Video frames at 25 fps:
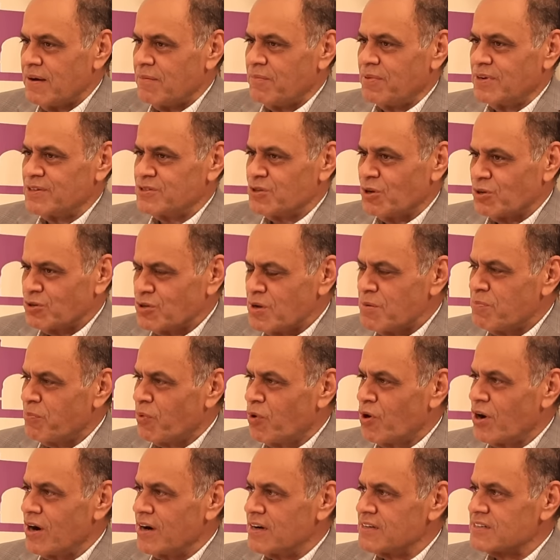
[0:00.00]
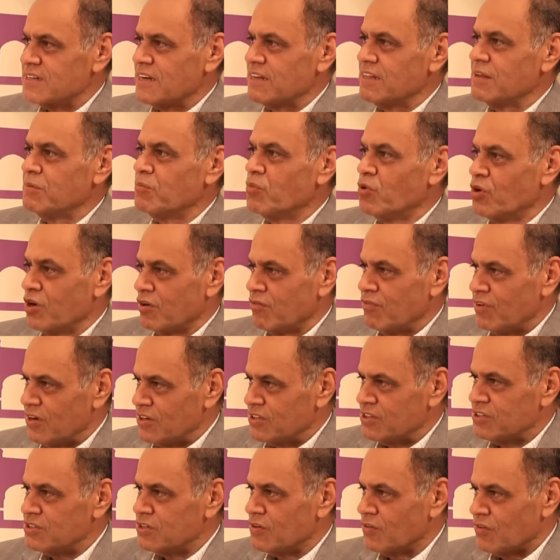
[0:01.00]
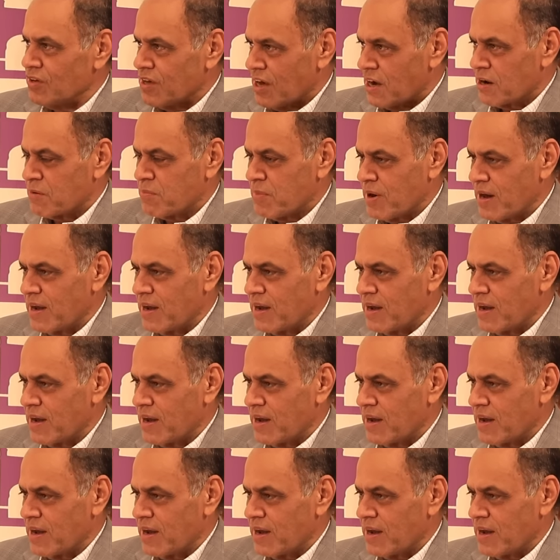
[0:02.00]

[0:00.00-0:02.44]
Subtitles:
But it's also important to understand the motivations of a young